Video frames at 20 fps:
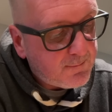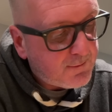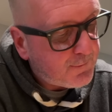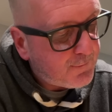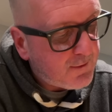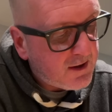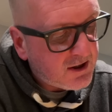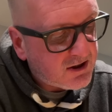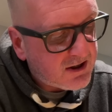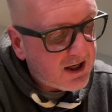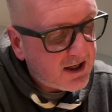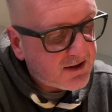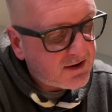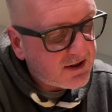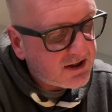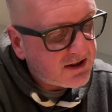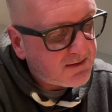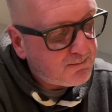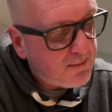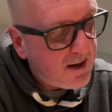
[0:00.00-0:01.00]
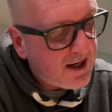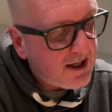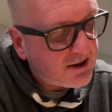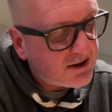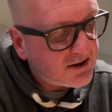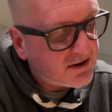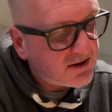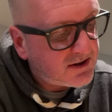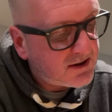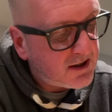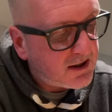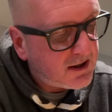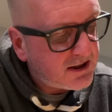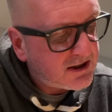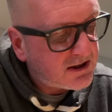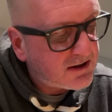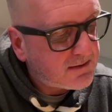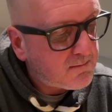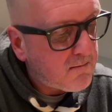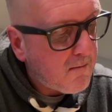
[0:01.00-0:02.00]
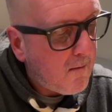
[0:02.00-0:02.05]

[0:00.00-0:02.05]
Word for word: Fresh lettuce, bacon is nice.